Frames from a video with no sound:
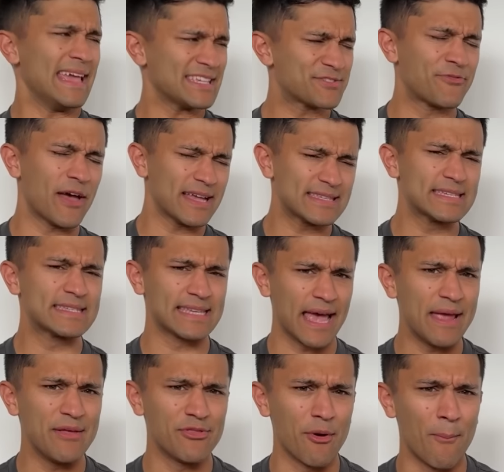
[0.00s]
It's fair to
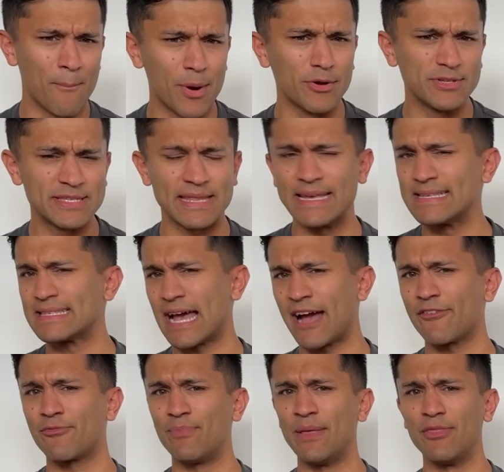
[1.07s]
say that most things
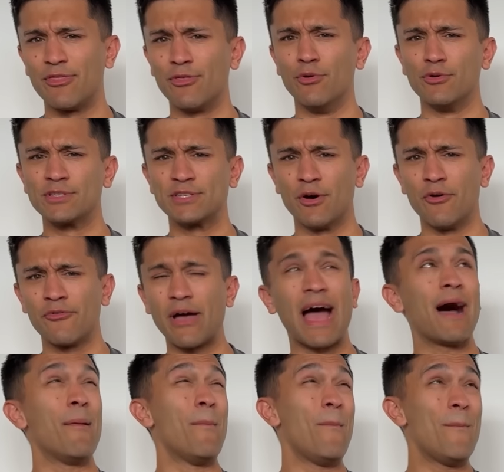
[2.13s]
have been thought of,
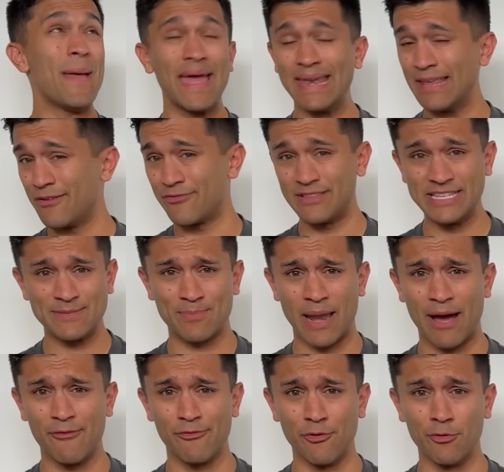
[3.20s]
and many of these
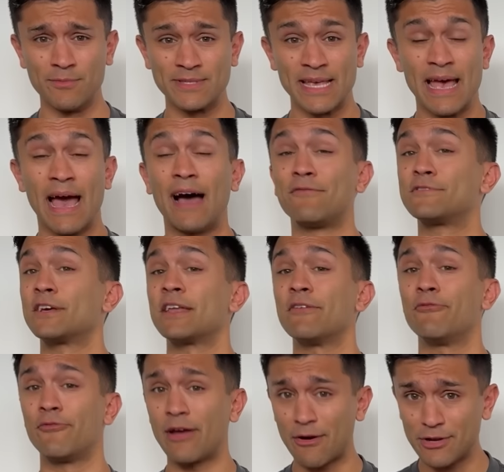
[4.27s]
platforms have done a
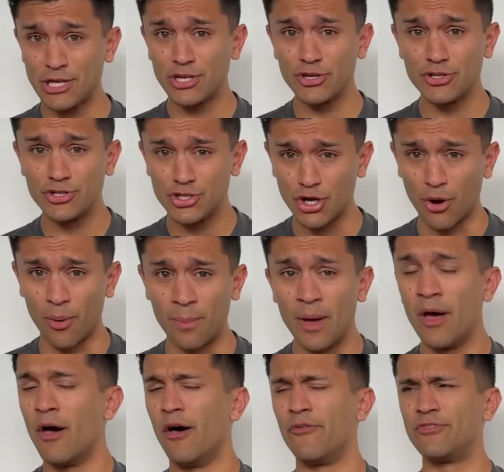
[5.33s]
very good job
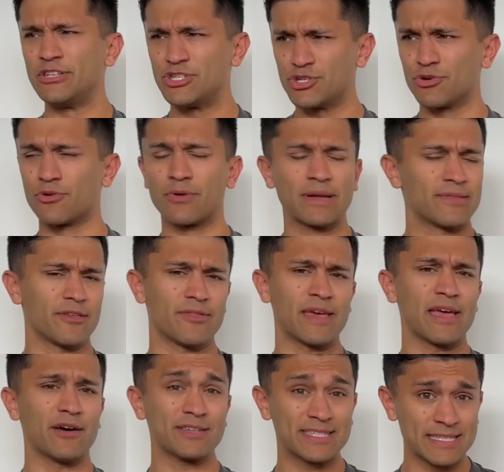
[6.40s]
of ensuring that they
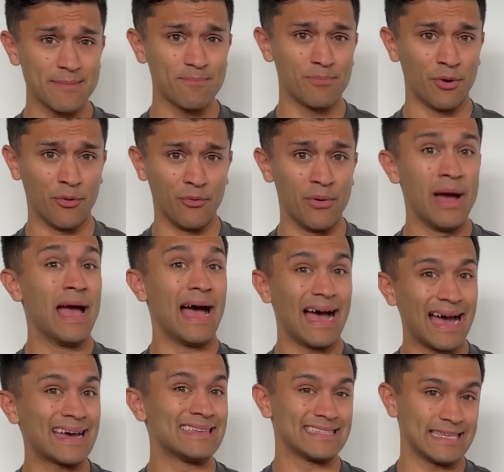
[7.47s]
are simple and